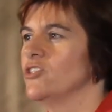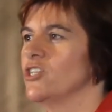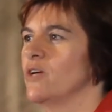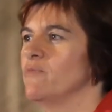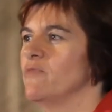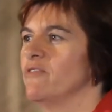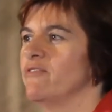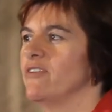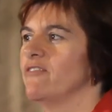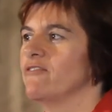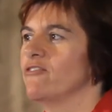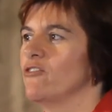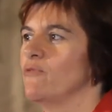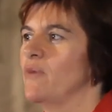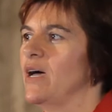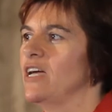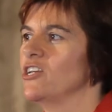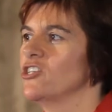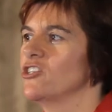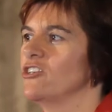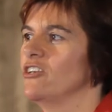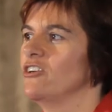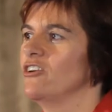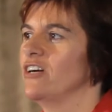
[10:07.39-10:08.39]
gem of
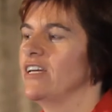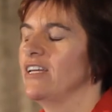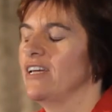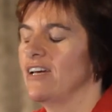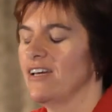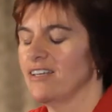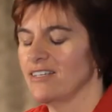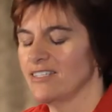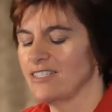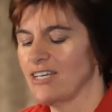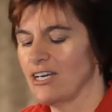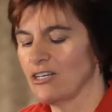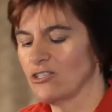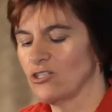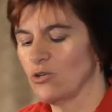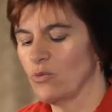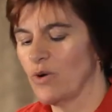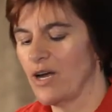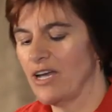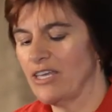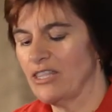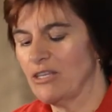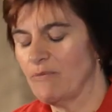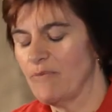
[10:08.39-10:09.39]
information I tucked
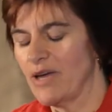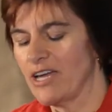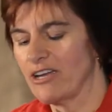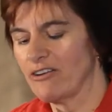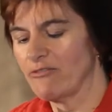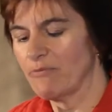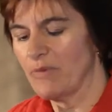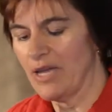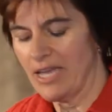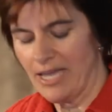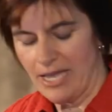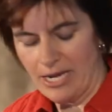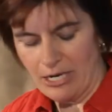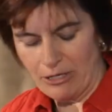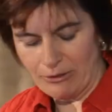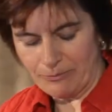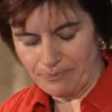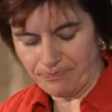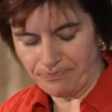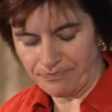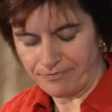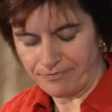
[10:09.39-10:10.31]
away in the back of my head.